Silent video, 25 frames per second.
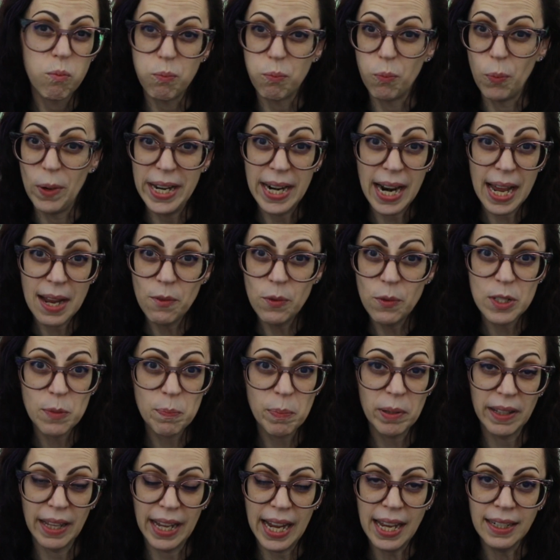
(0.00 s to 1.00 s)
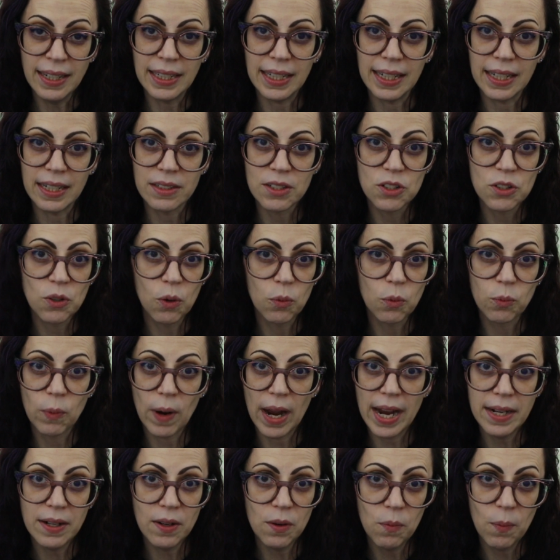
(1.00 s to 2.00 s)
When I was planning. So
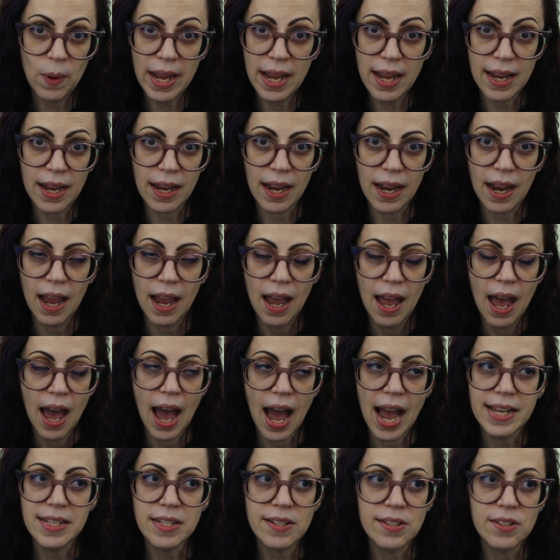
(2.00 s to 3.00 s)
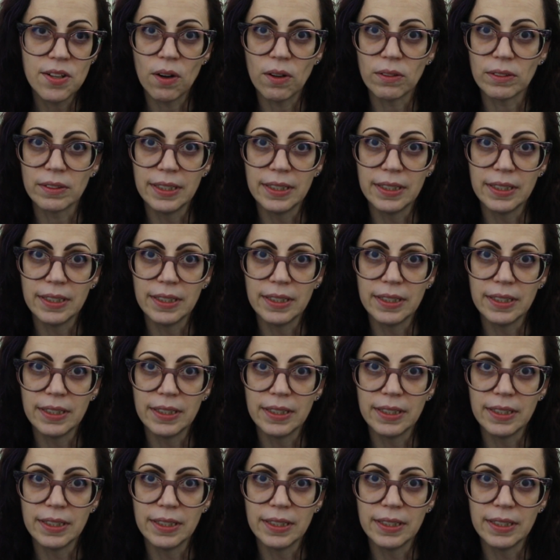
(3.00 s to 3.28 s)
right away, I start